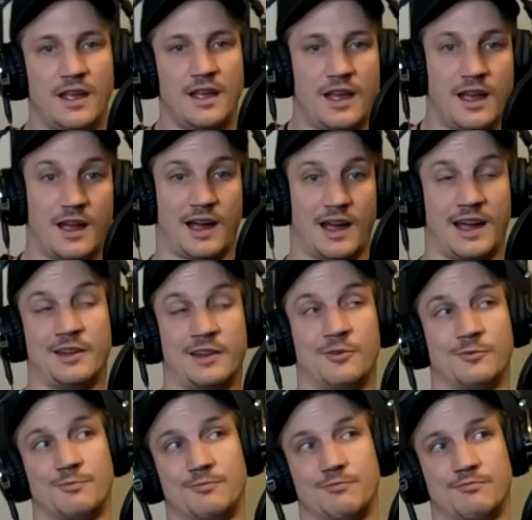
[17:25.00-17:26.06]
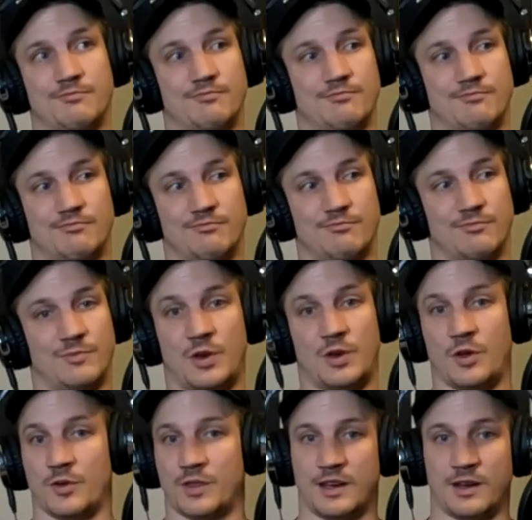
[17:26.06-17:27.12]
I don't know
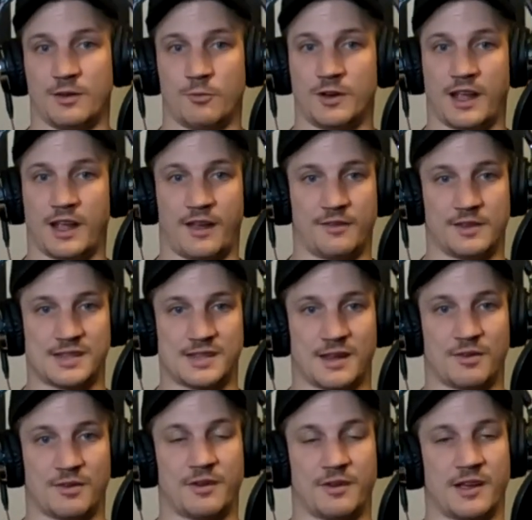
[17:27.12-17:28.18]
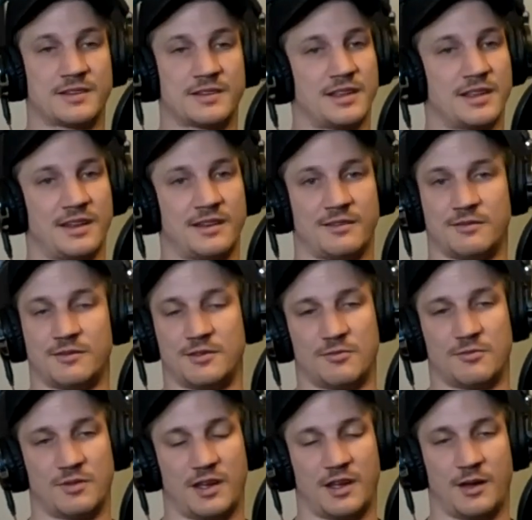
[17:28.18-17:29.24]
that it would have the same effect, and
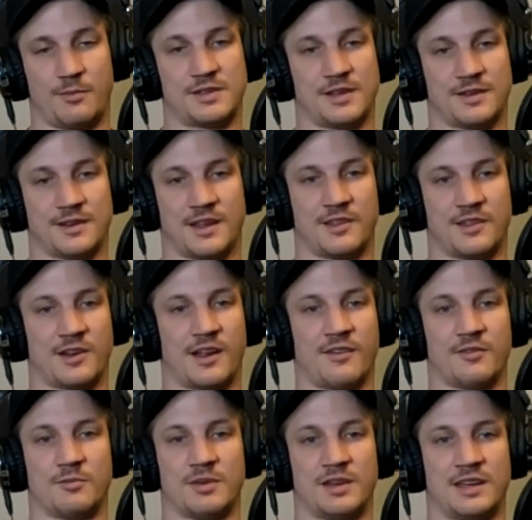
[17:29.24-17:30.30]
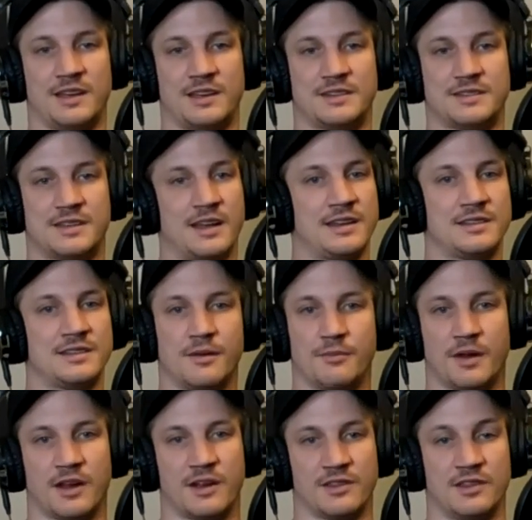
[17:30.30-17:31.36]
up till now there haven't been any studies
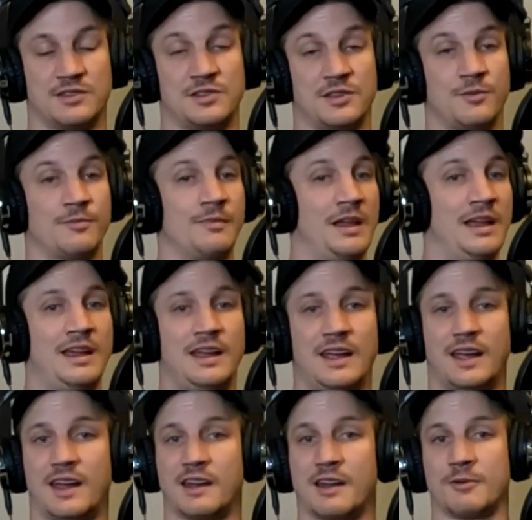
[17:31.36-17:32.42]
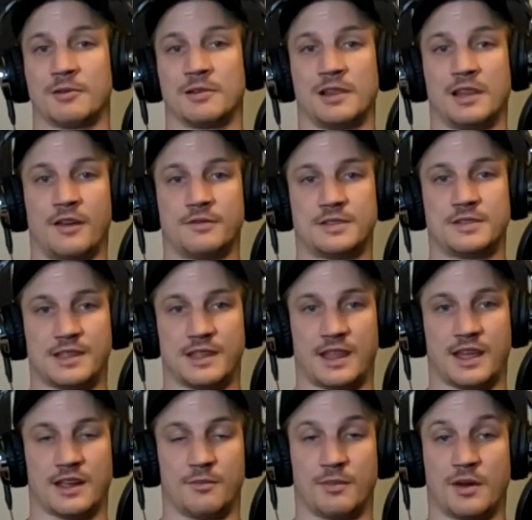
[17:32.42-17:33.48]
comparing the two. And I would love to see that
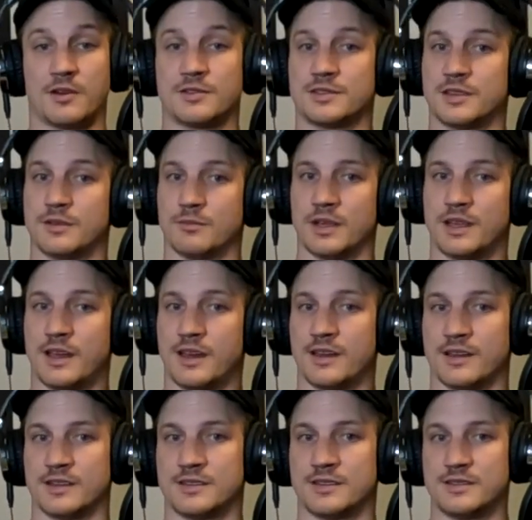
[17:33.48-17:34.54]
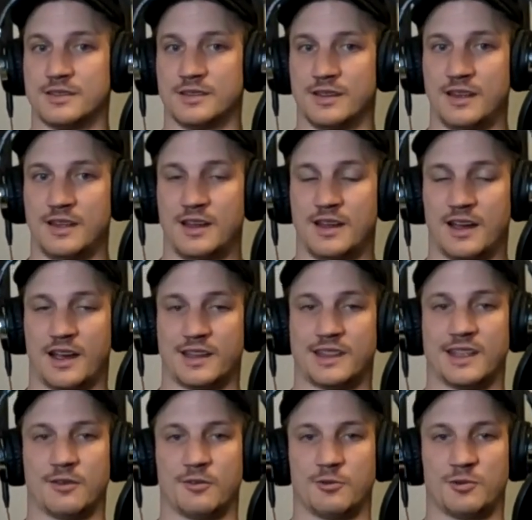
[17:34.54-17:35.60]
comparison, because I think it
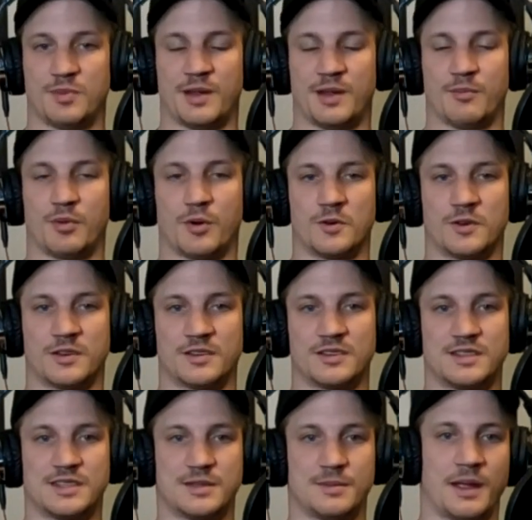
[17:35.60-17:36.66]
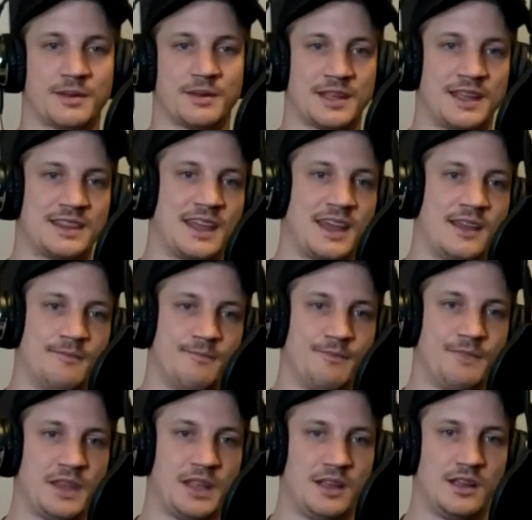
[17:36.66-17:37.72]
would be important to be able to get that
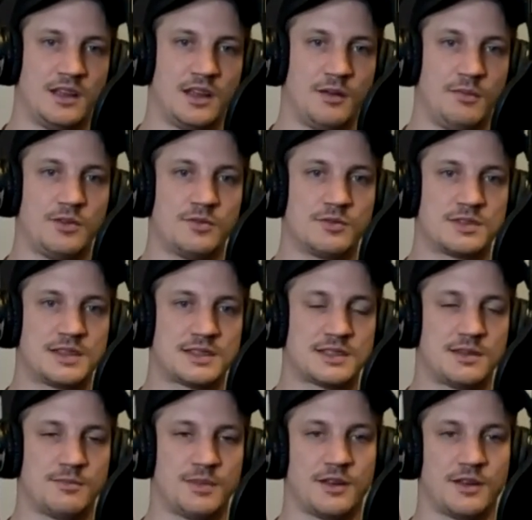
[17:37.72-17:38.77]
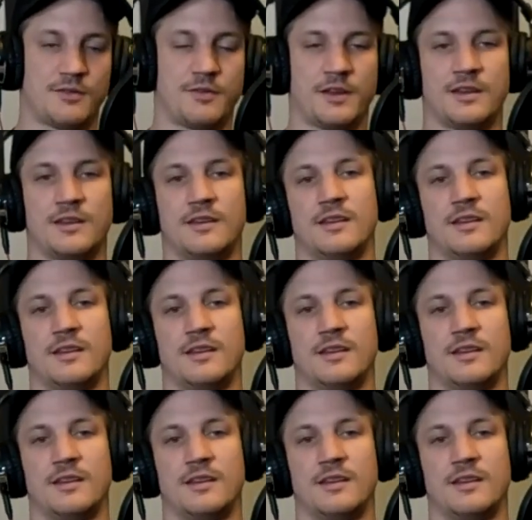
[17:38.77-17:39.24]
immune system benefit